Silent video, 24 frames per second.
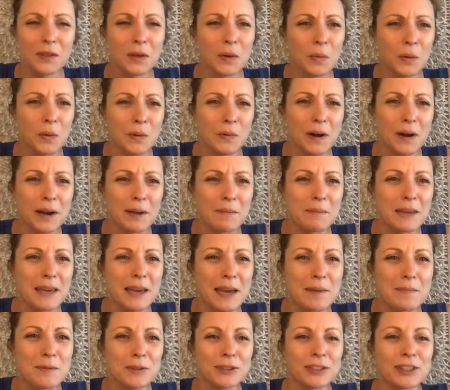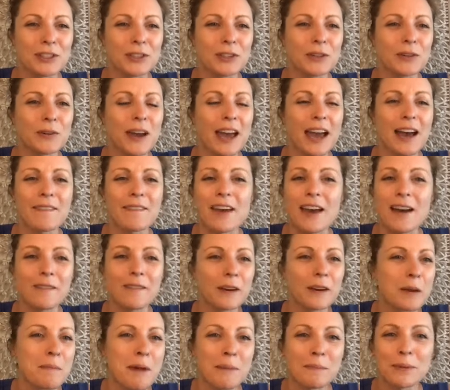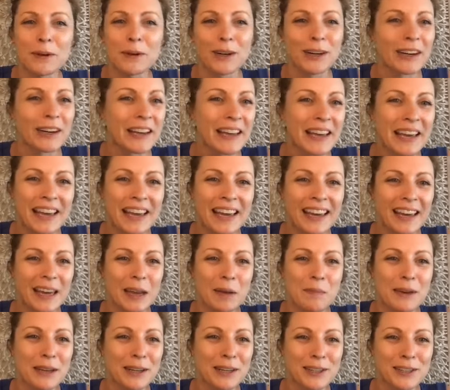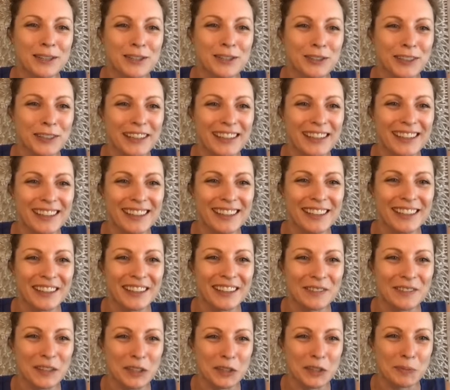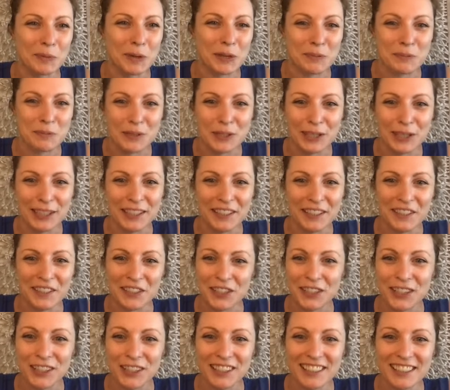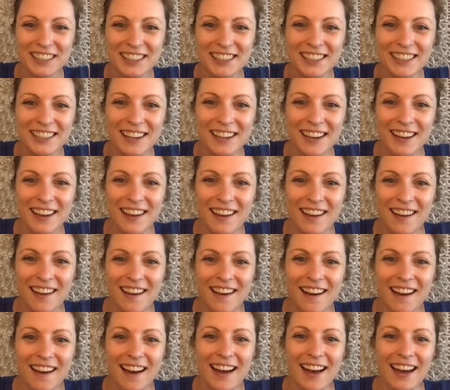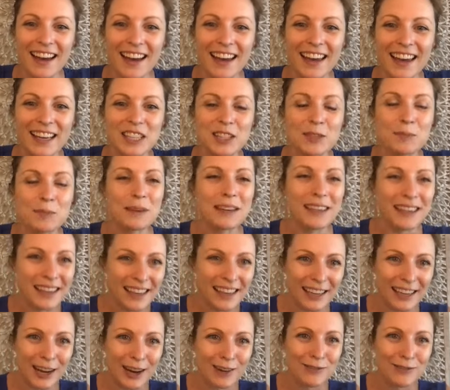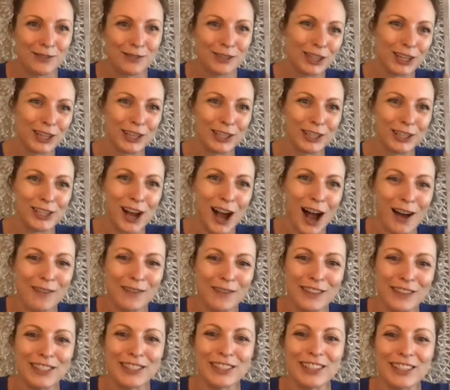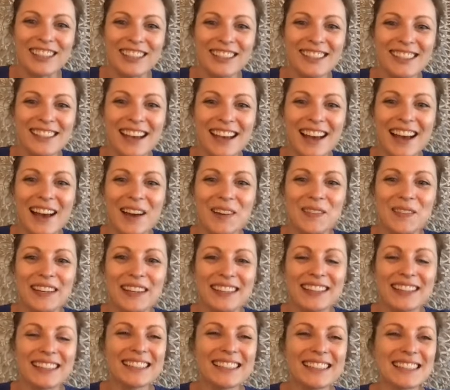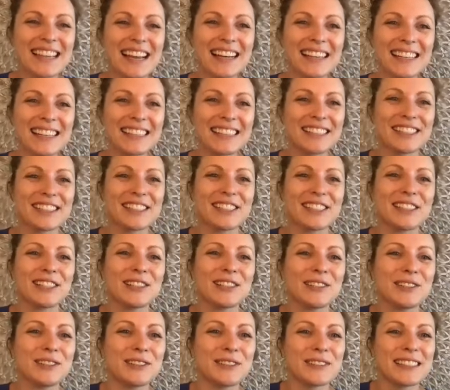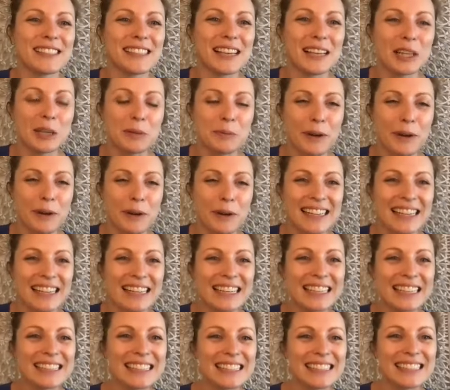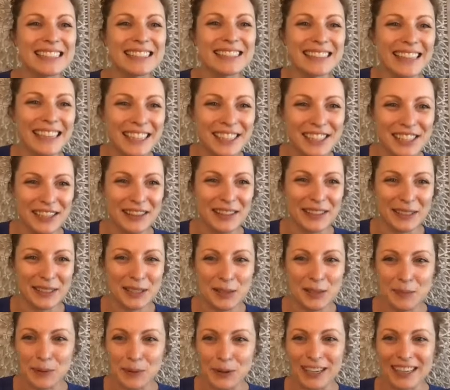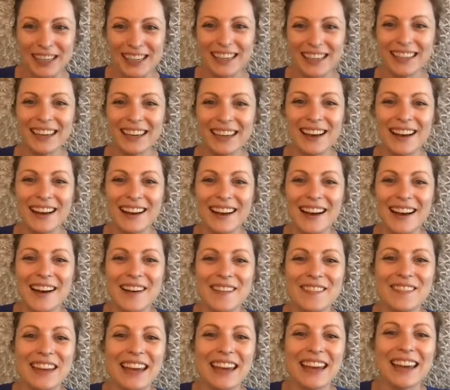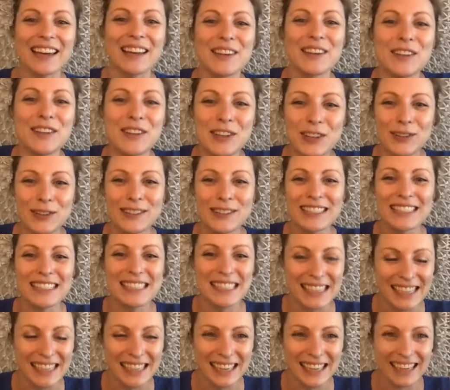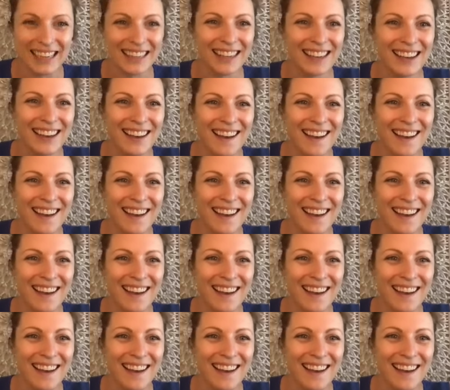We want to be able to have every member in ministry here at First Presbyterian Church. Speaking of church officers, we are excited to celebrate an installation this morning of a new deacon.